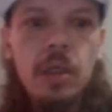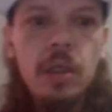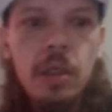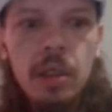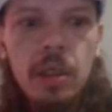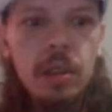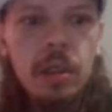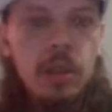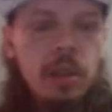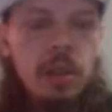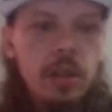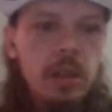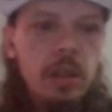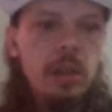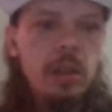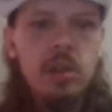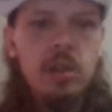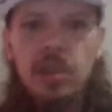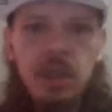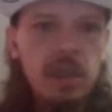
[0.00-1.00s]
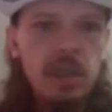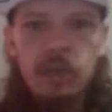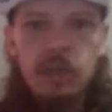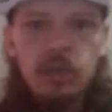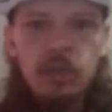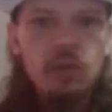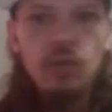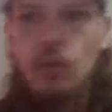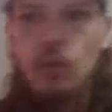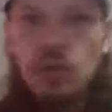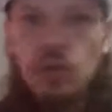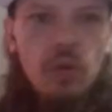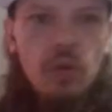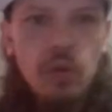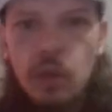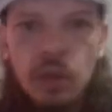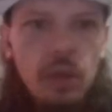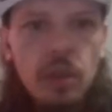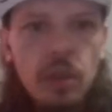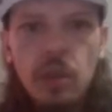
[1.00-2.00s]
DNA in the field and rappers
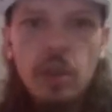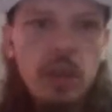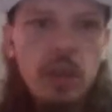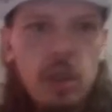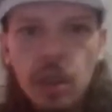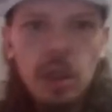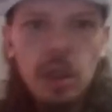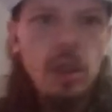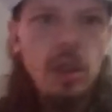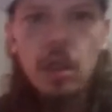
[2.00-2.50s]
lacking in skill ain't gonna